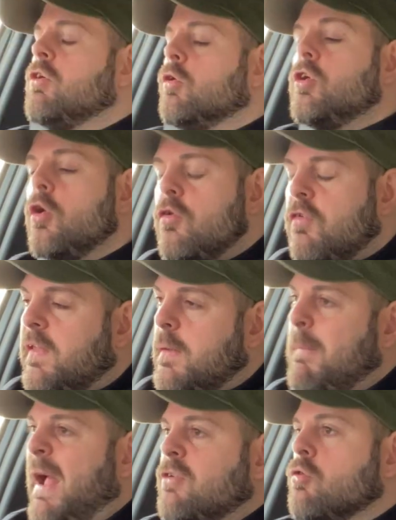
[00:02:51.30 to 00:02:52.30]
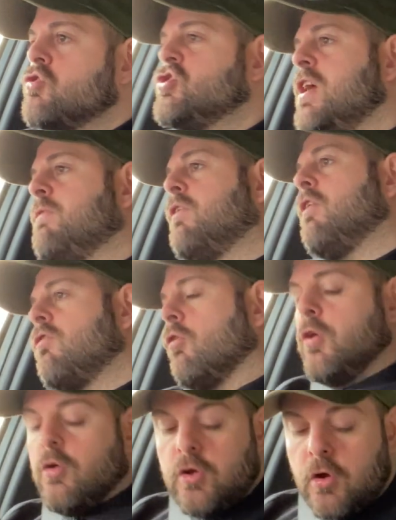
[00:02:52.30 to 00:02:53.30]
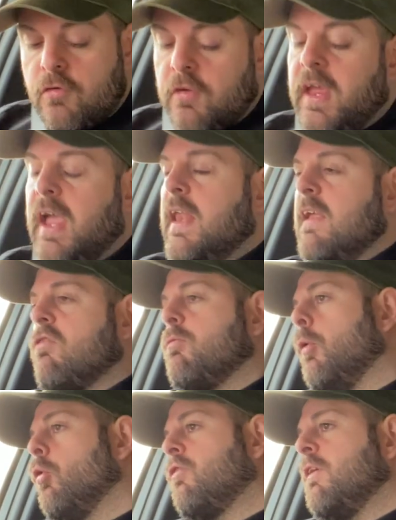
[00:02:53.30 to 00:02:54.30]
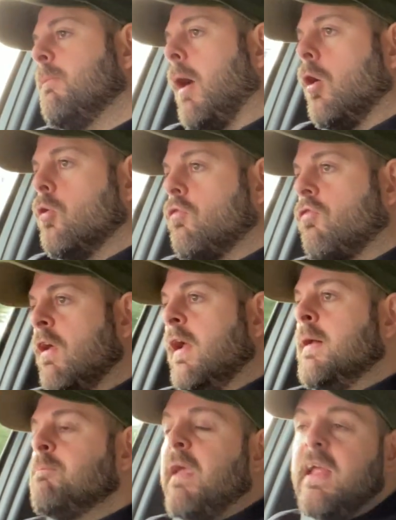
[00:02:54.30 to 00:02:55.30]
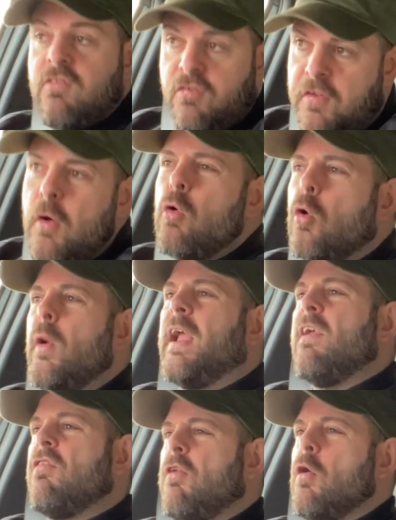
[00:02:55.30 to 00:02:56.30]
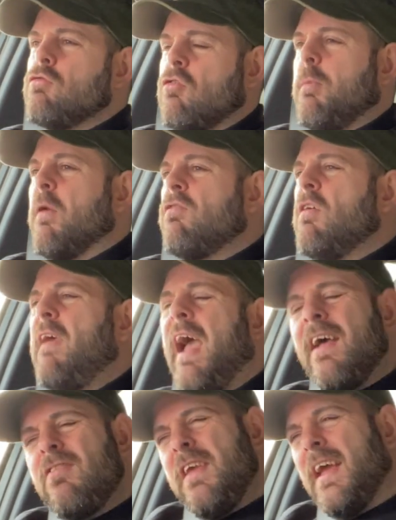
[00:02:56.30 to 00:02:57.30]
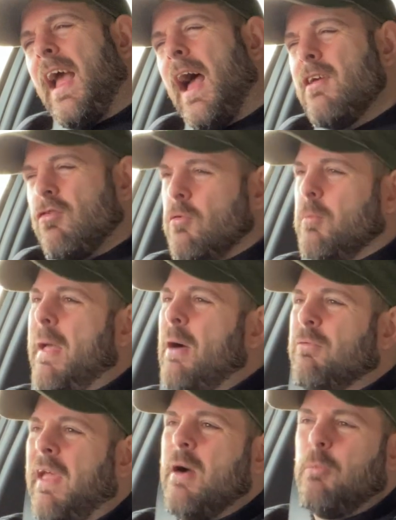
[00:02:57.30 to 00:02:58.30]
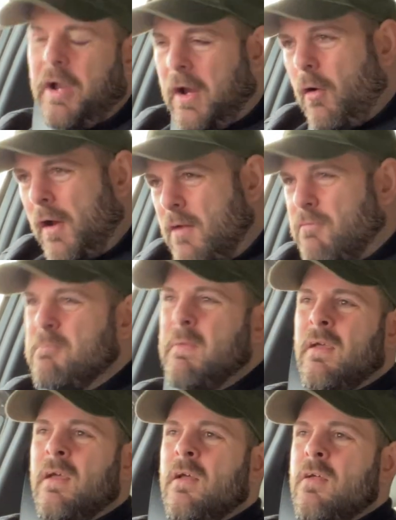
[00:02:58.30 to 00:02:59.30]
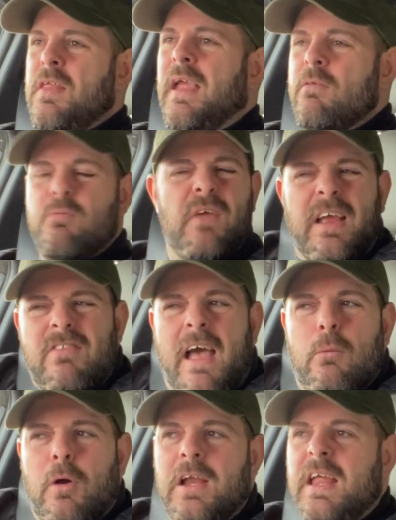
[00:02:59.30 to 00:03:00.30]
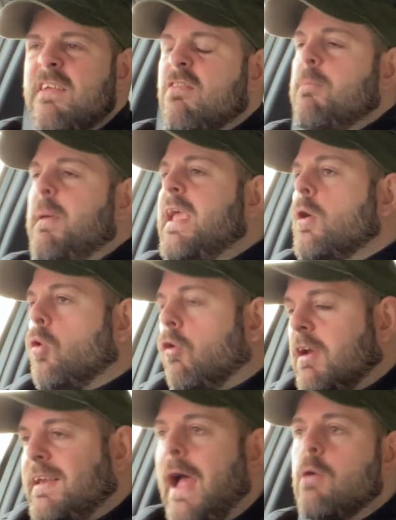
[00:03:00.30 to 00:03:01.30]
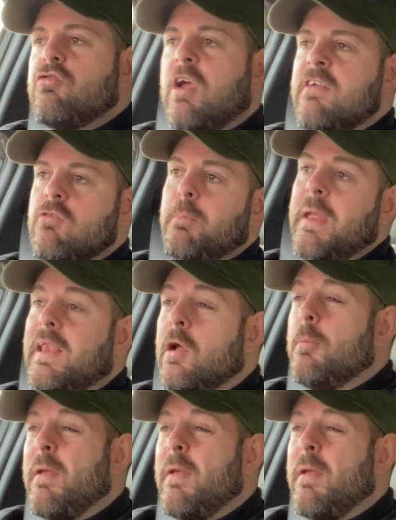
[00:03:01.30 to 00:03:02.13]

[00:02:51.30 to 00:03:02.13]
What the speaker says: using the manual shifters or you're using it in its sporty modes, it's still quick, it's still responsive. It has the occasional meltdown where it kind of figures out where it needs to be, or a down change will be a little bit